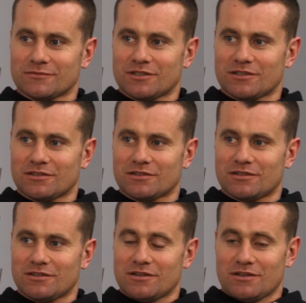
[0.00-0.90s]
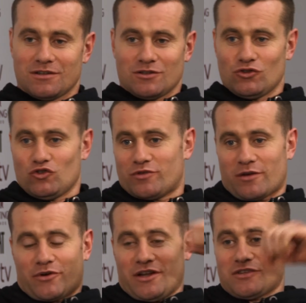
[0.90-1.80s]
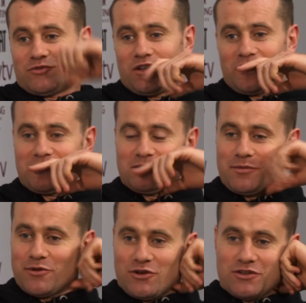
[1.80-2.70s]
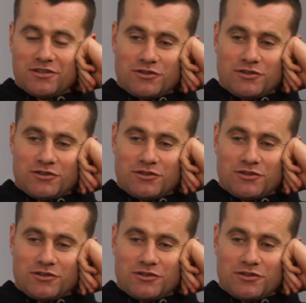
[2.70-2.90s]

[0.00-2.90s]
Yeah. No preparation really, to be honest.